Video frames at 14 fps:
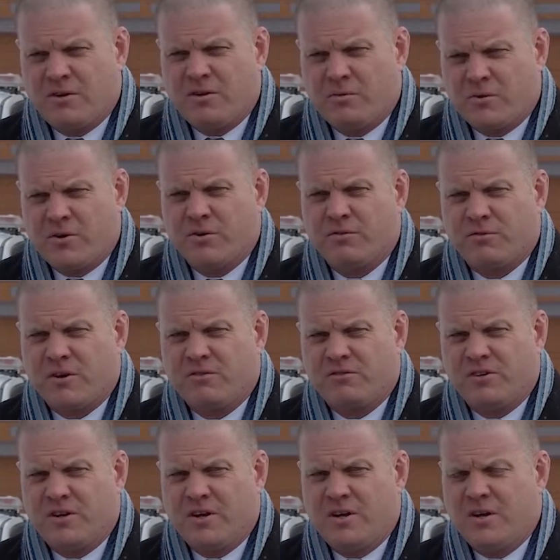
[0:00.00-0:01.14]
Hank
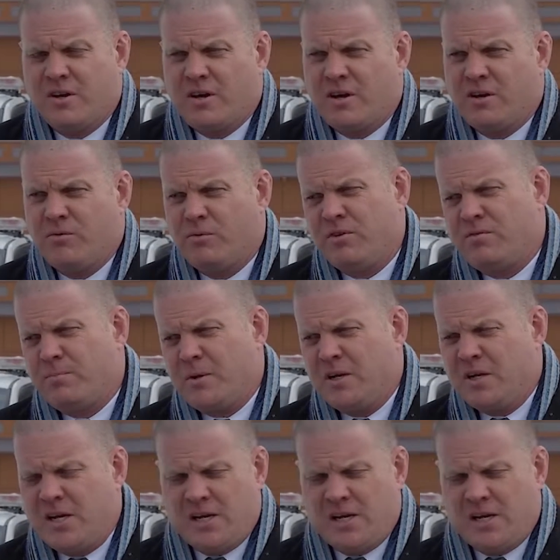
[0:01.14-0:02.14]
Idsinga. He's been the